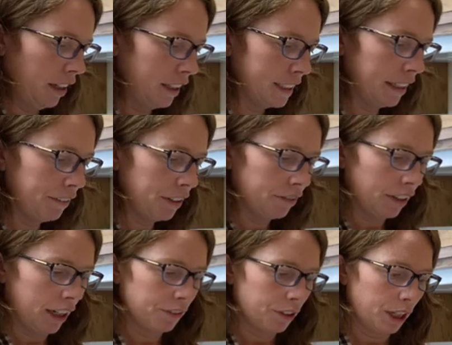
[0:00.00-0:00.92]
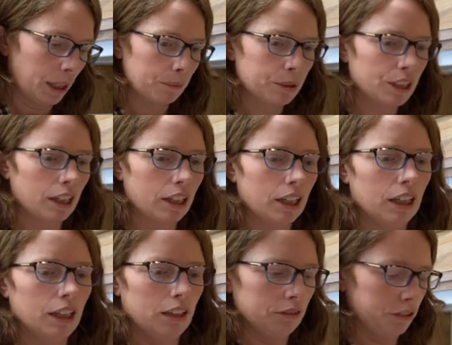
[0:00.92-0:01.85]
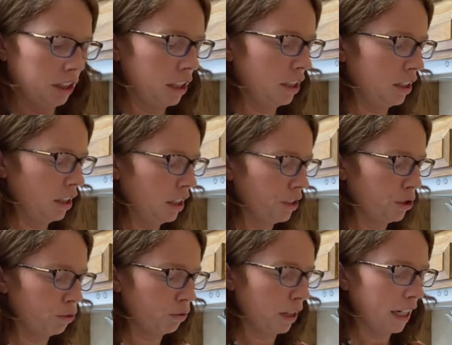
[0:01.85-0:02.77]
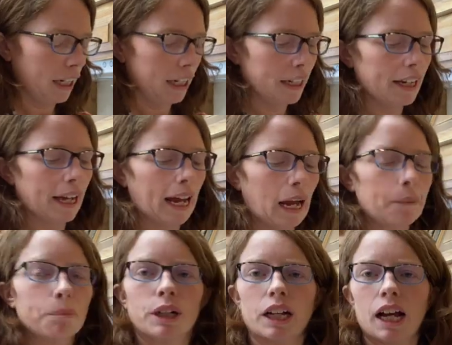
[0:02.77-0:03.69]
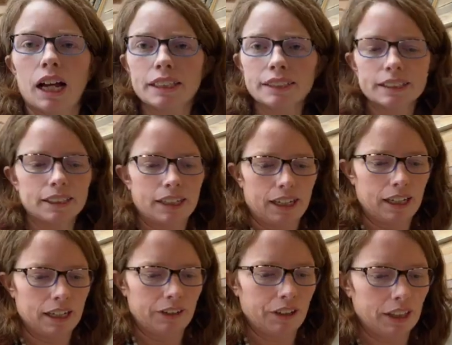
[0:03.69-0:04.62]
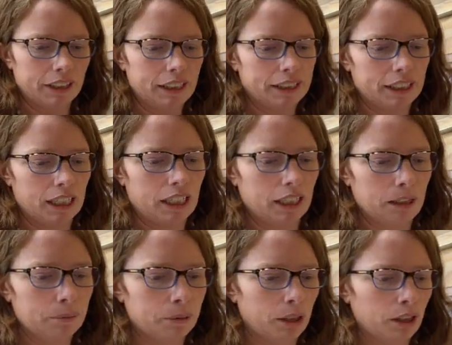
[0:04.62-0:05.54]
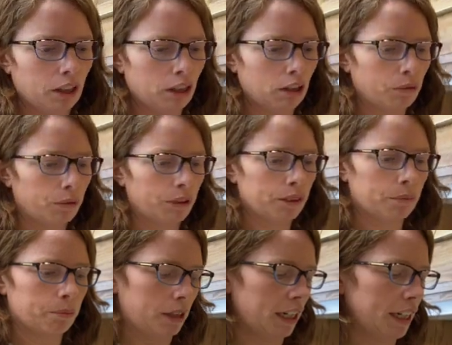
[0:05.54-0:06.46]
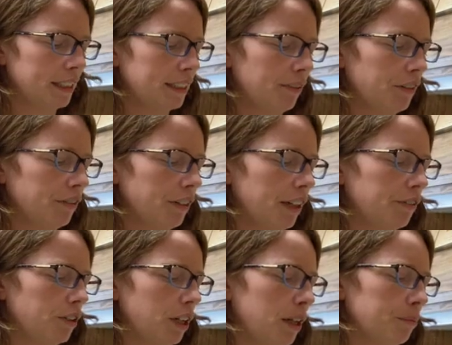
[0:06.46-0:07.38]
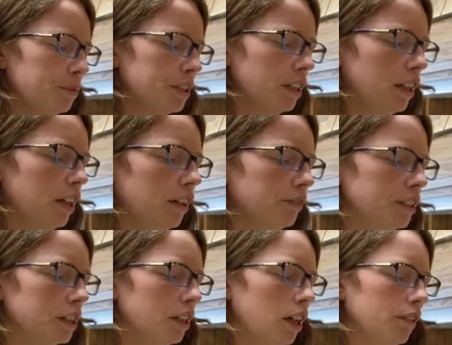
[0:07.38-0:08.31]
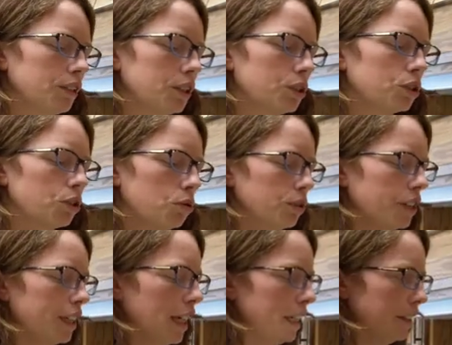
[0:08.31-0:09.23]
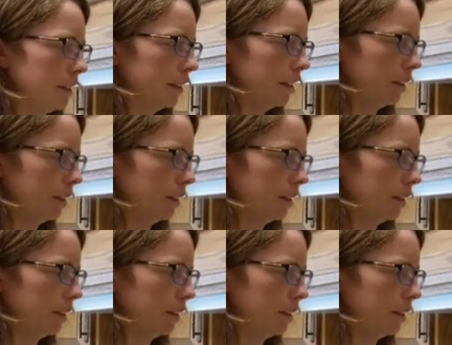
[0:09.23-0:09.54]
75 grams of dried apricots, and I've got these cut up along with my 75 grams of soft stoned dates.